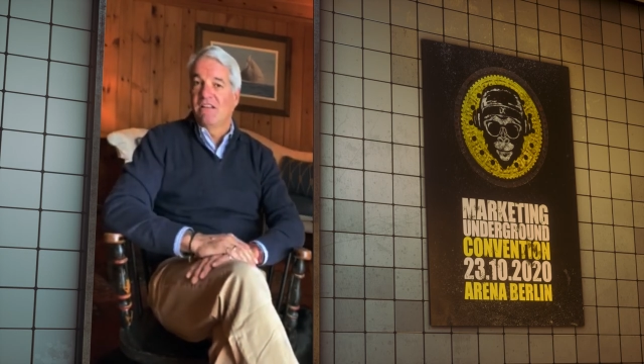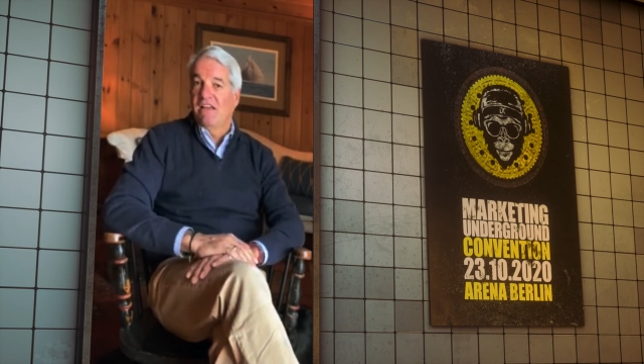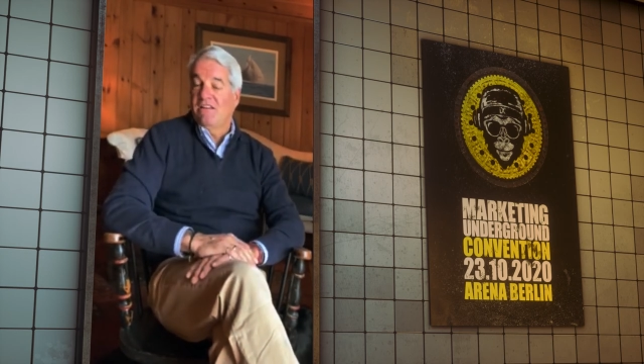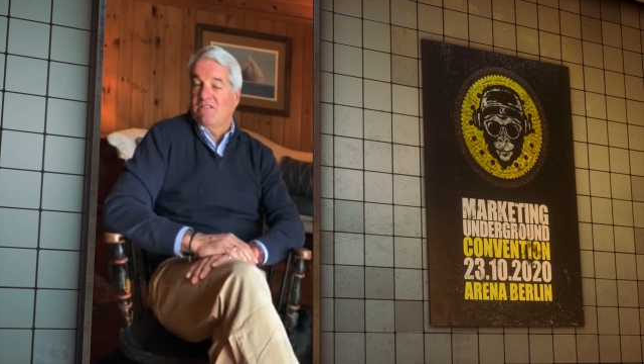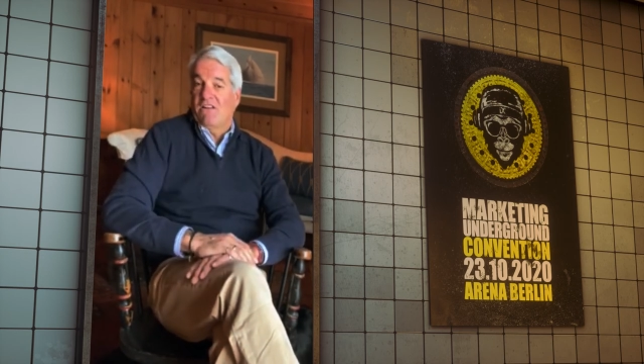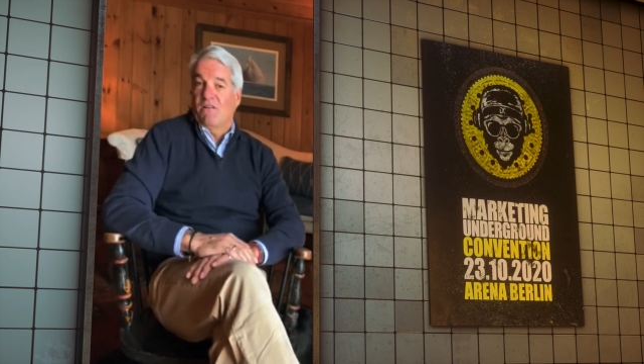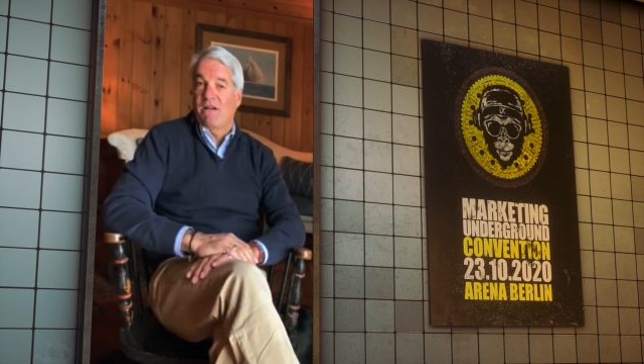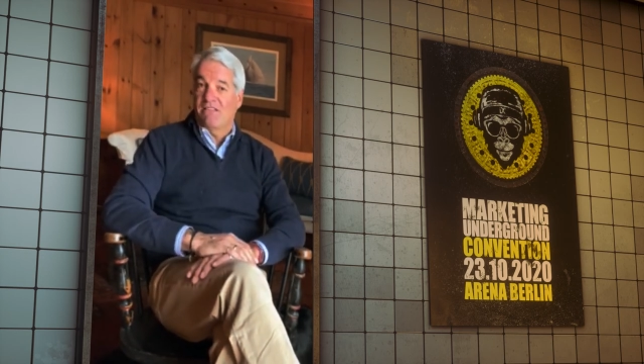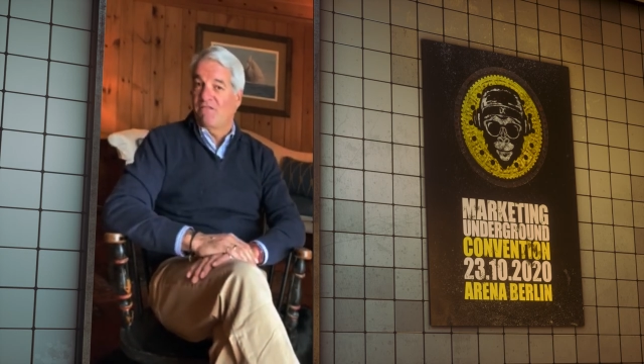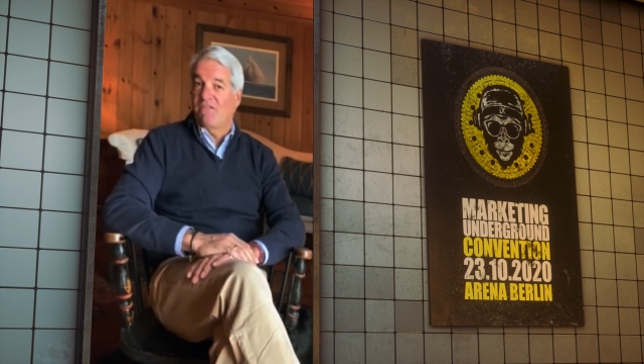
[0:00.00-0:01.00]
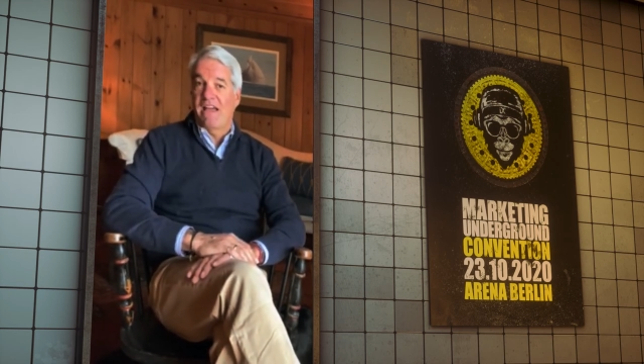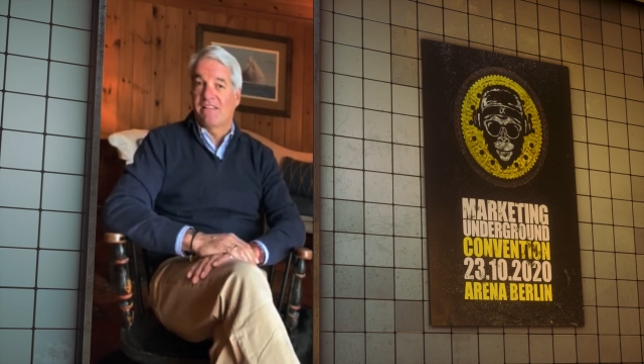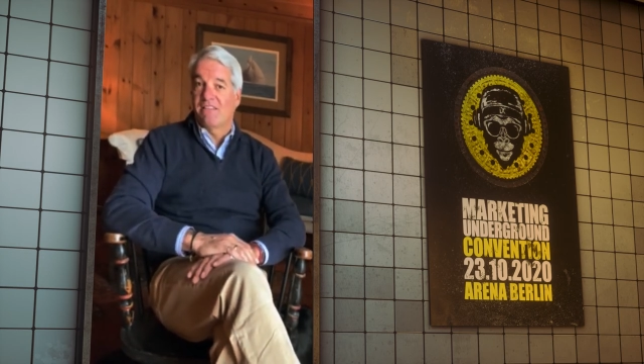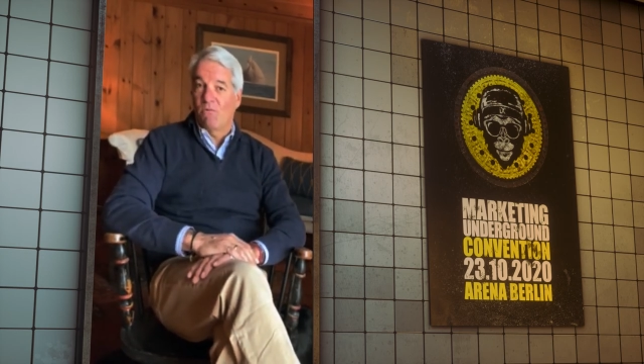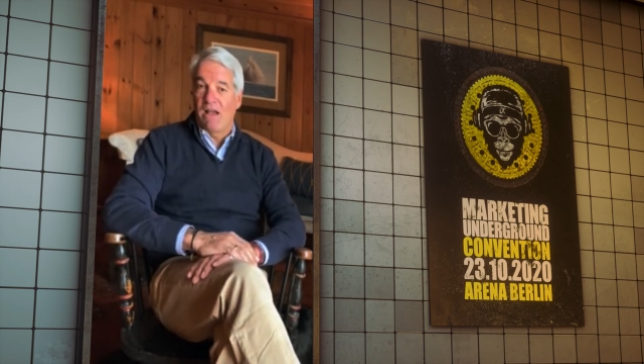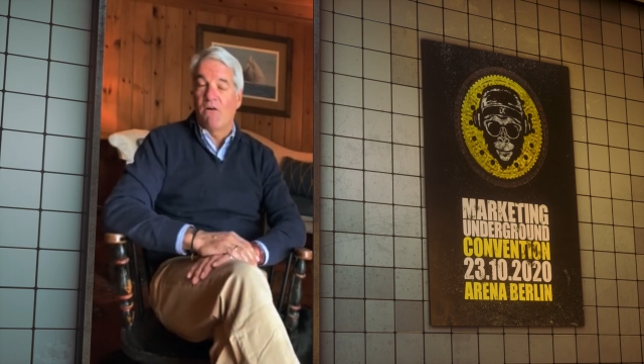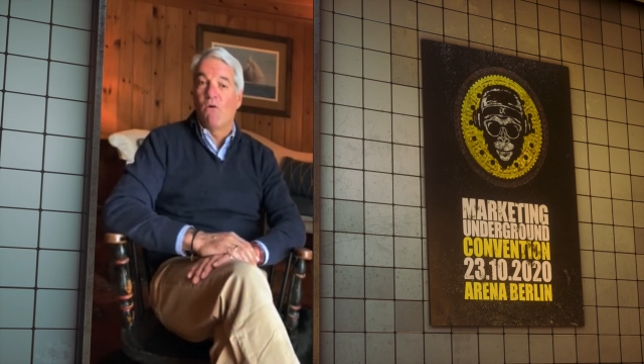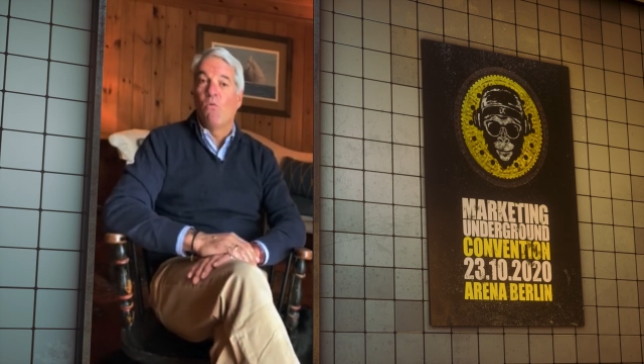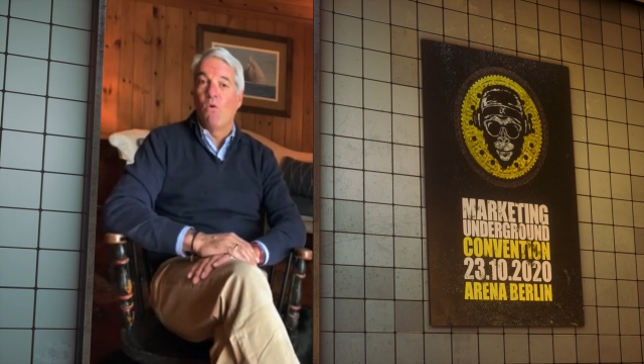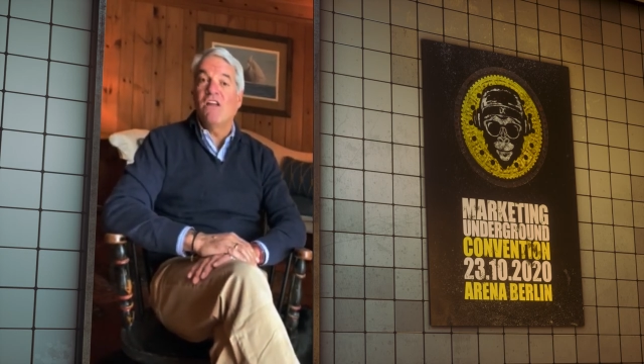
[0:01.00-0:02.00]
and talk about the fact that, wow,
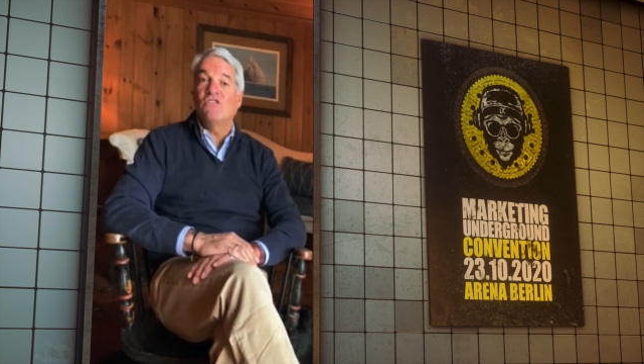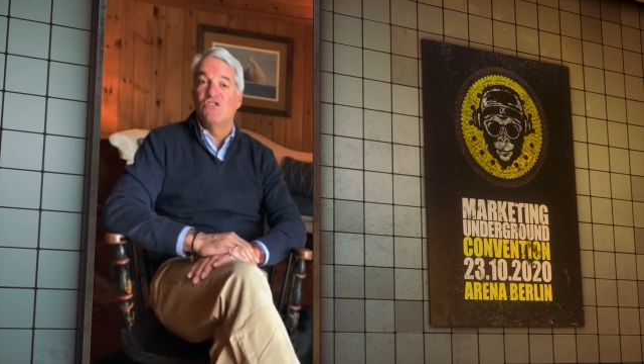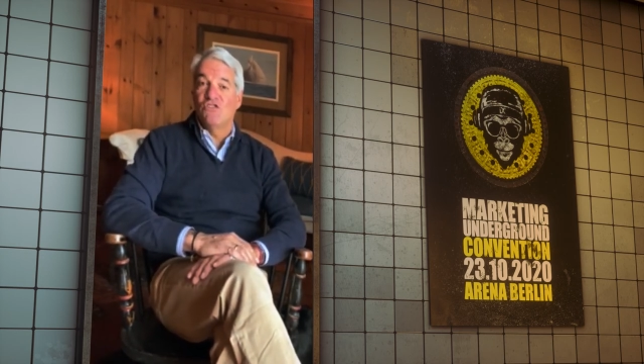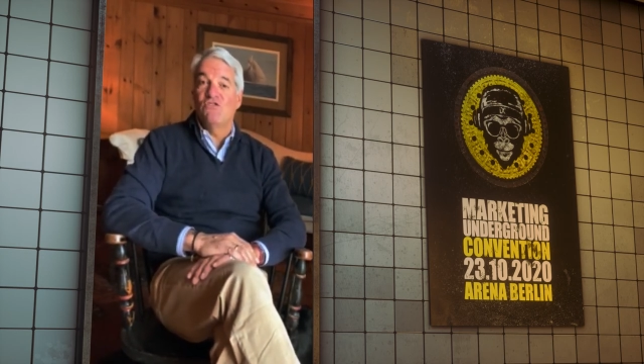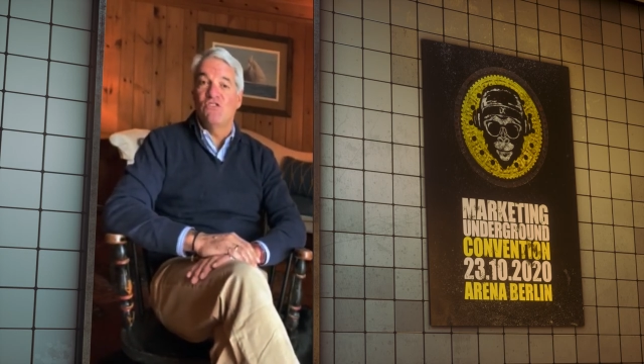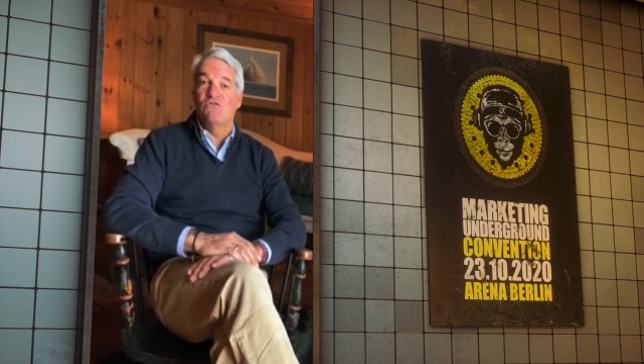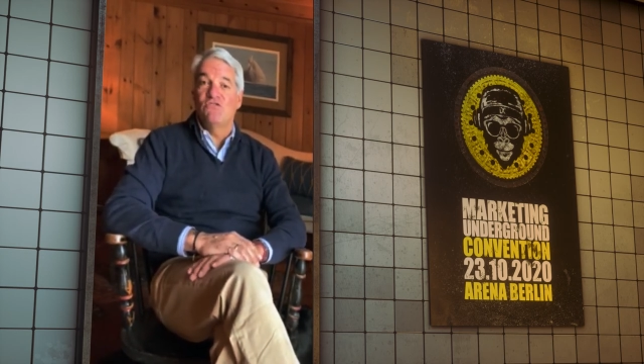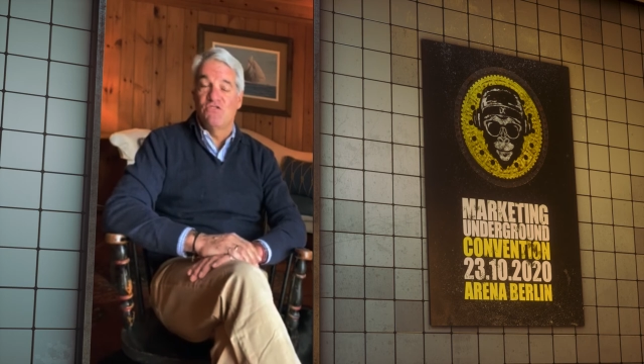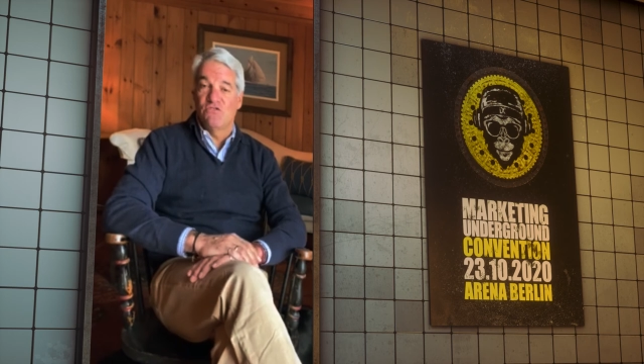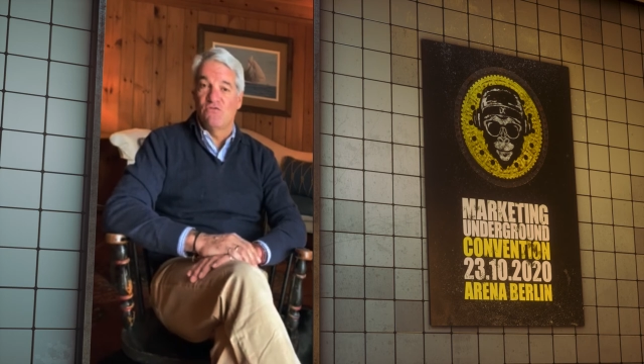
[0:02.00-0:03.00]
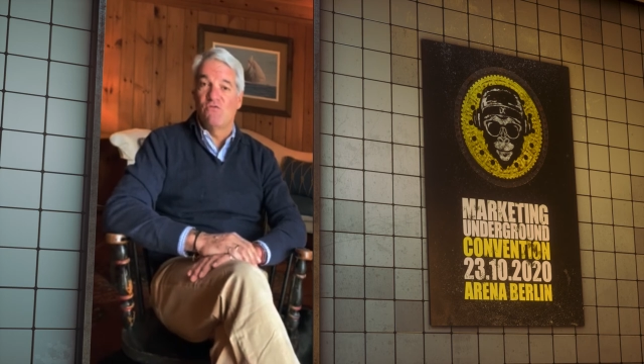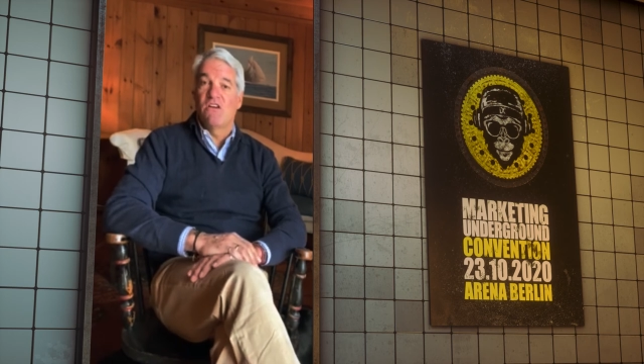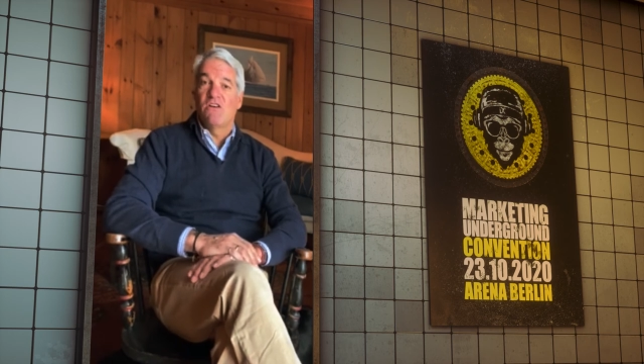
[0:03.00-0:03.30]
what do you do